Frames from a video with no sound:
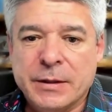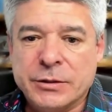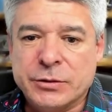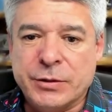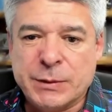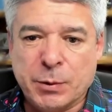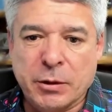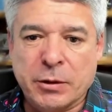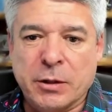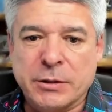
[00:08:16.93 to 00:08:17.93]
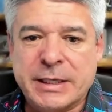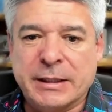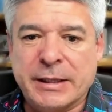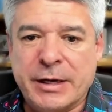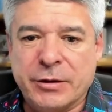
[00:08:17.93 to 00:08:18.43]
So these protocols add
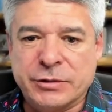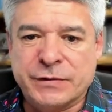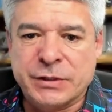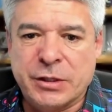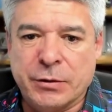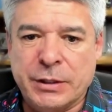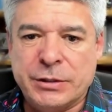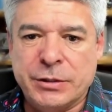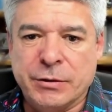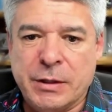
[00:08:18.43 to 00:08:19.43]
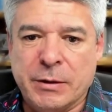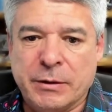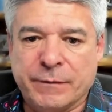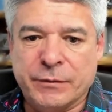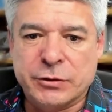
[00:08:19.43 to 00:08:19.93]
layers of security to your email
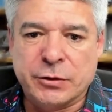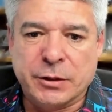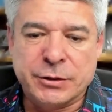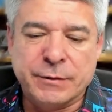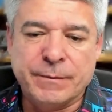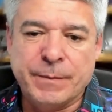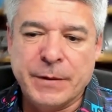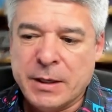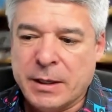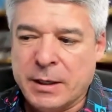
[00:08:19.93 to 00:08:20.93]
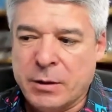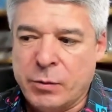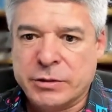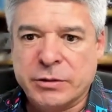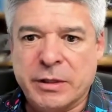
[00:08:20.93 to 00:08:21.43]
infrastructure.
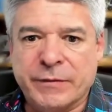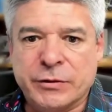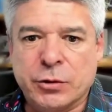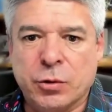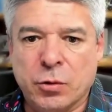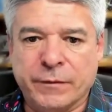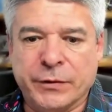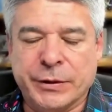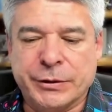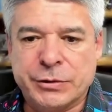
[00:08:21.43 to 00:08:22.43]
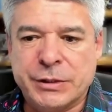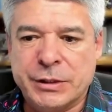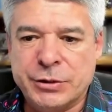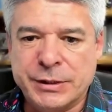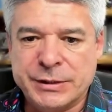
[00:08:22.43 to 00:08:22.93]
We also have a tool if you're
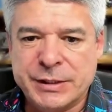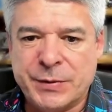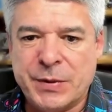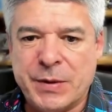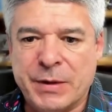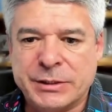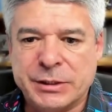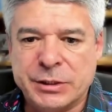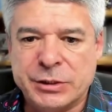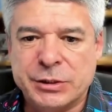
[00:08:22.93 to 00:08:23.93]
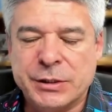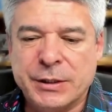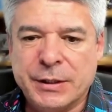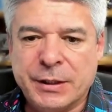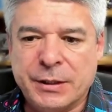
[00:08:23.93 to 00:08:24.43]
interested. You can send me a message
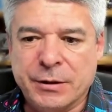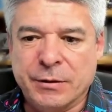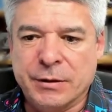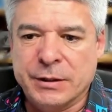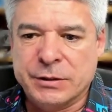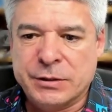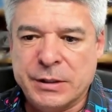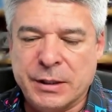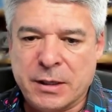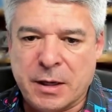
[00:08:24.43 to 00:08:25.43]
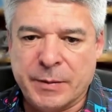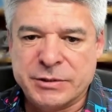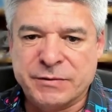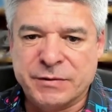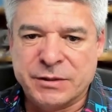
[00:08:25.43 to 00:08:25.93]
here in the
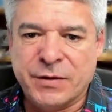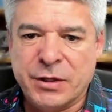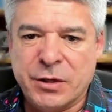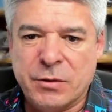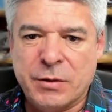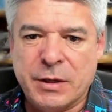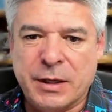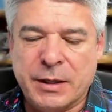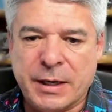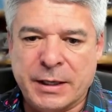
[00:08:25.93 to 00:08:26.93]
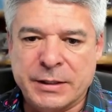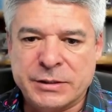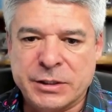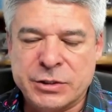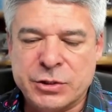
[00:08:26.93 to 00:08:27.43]
comments of this video, and I can
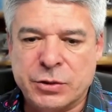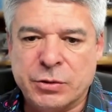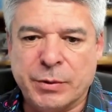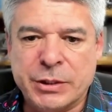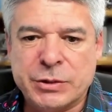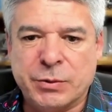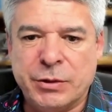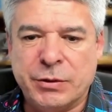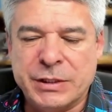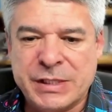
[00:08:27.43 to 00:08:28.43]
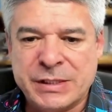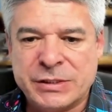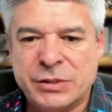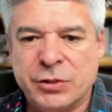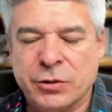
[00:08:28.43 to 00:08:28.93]
send you to a place where you can
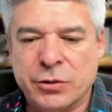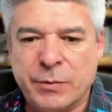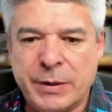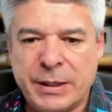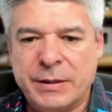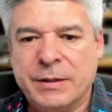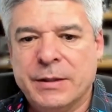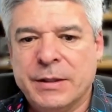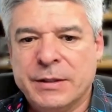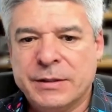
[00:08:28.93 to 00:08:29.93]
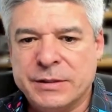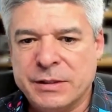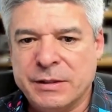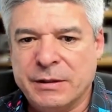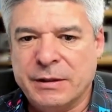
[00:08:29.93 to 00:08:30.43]
test your domain to
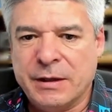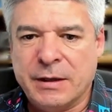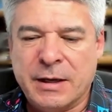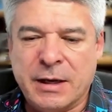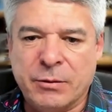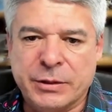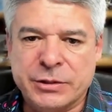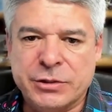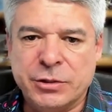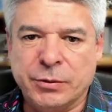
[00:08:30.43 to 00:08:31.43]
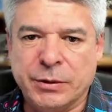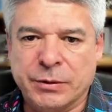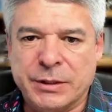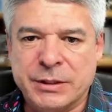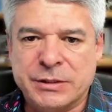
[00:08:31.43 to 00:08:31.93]
see how it is doing
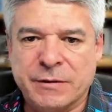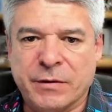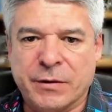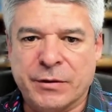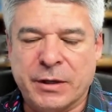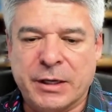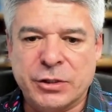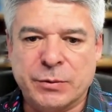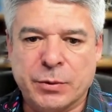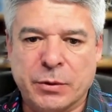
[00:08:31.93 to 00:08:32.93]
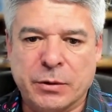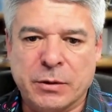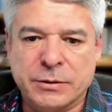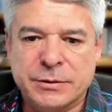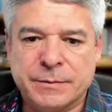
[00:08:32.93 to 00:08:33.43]
with these different authentication
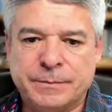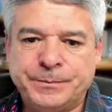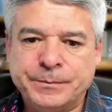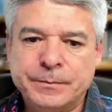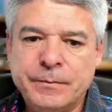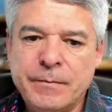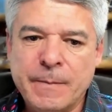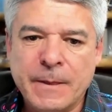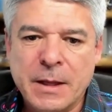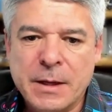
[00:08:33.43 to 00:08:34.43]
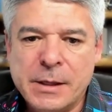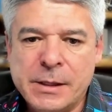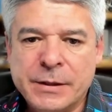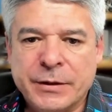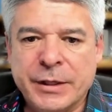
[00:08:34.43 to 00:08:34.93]
protocols.
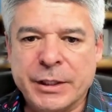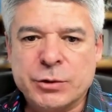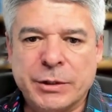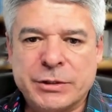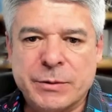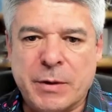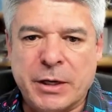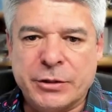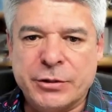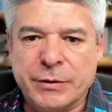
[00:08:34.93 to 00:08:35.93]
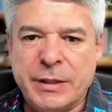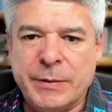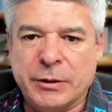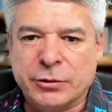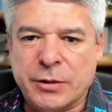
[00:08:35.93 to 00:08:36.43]
The next one is to monitor your
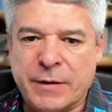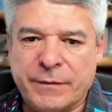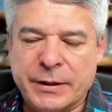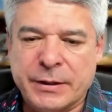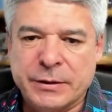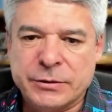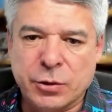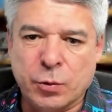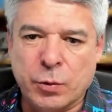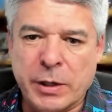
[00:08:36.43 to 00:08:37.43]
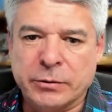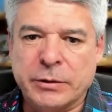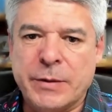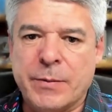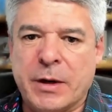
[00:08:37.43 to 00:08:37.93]
email traffic. So
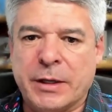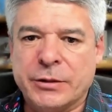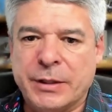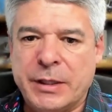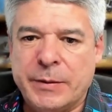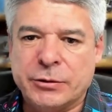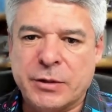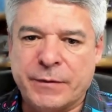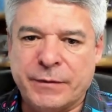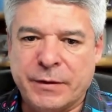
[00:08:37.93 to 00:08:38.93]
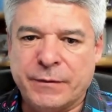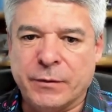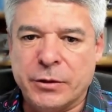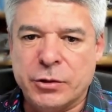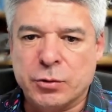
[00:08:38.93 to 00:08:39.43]
regularly monitoring email traffic for
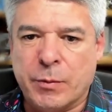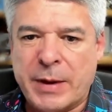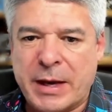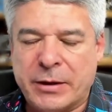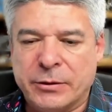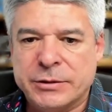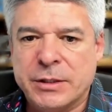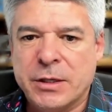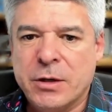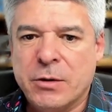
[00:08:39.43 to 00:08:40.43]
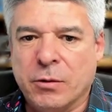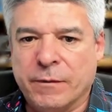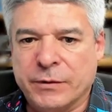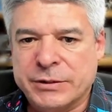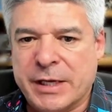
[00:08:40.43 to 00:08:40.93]
unusual patterns or
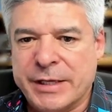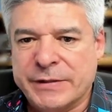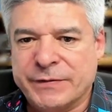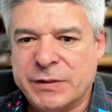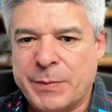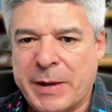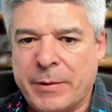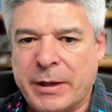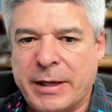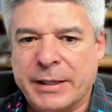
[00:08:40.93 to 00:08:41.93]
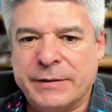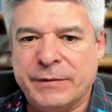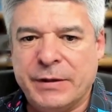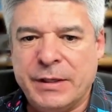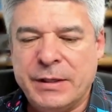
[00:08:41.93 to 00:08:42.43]
for signs of spam
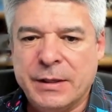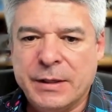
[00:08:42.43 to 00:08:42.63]
activity.